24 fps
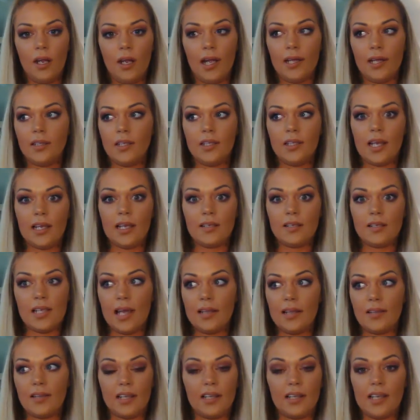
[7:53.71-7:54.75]
And then they
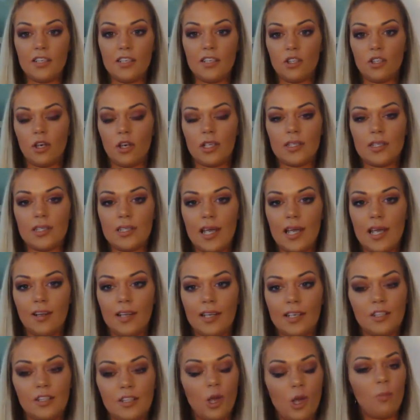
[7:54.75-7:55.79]
said that they started
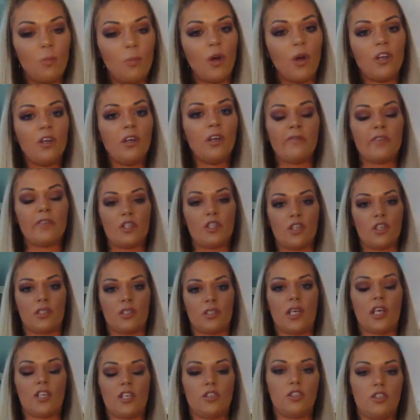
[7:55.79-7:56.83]
selling. So I'm wondering if it's
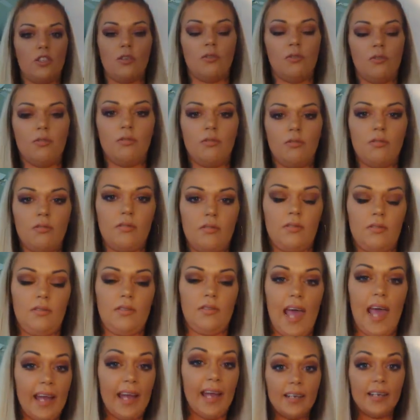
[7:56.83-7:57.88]
just because you
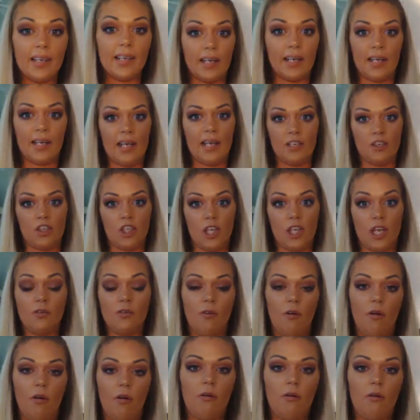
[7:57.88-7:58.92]
edit it in
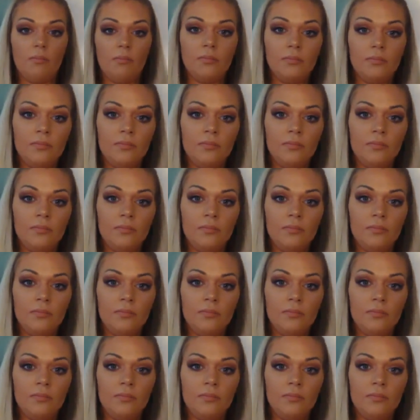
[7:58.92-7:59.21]
general